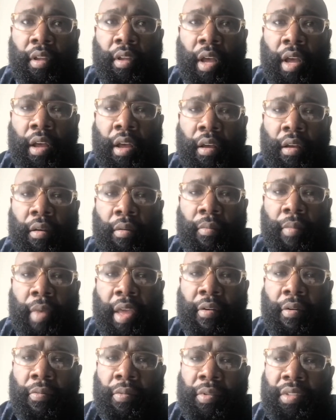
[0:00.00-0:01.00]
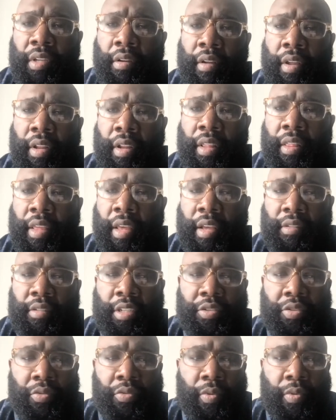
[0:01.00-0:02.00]
Aaron, was there anything else
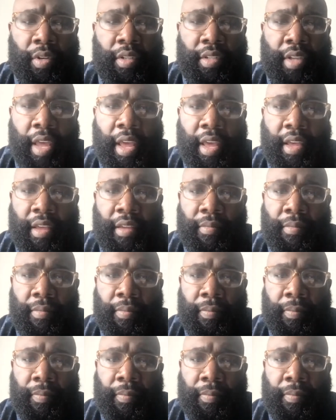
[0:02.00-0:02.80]
that you want to add?